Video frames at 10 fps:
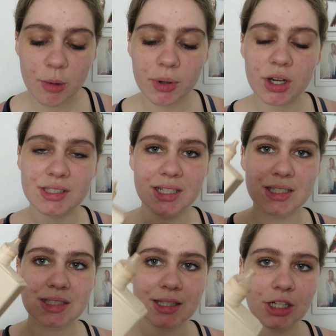because it
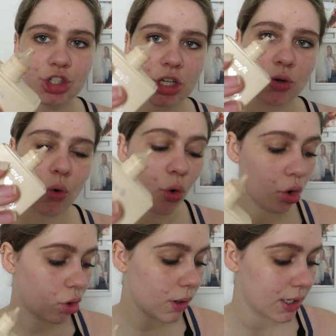is such an
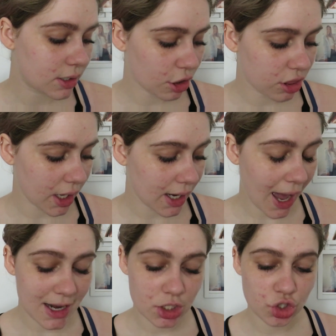awkward thing
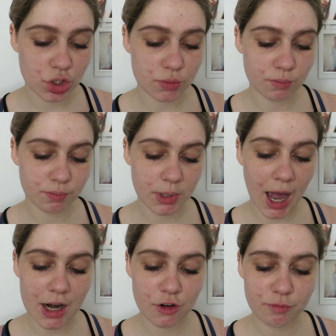and it just
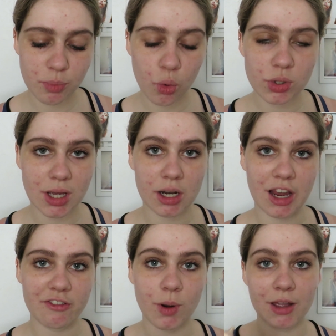kind of pours out
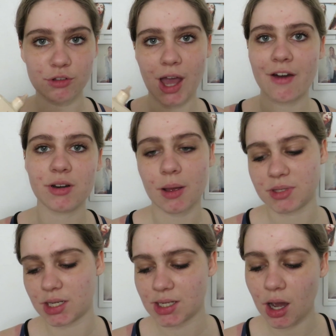everywhere if you have it
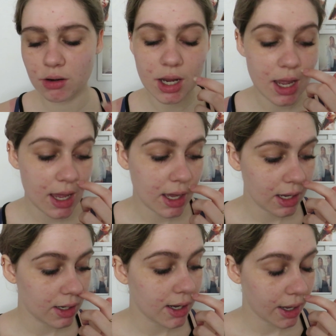upside down,
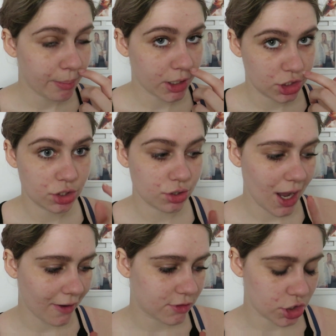but you do
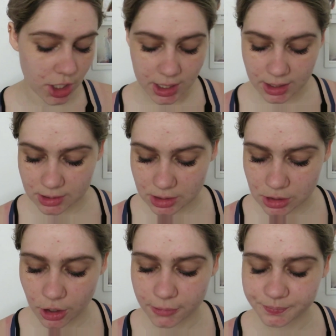have to shake it.
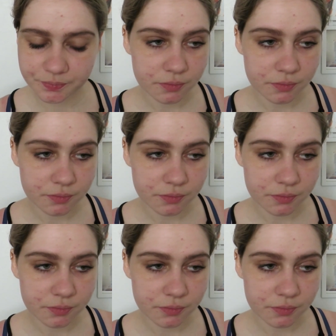So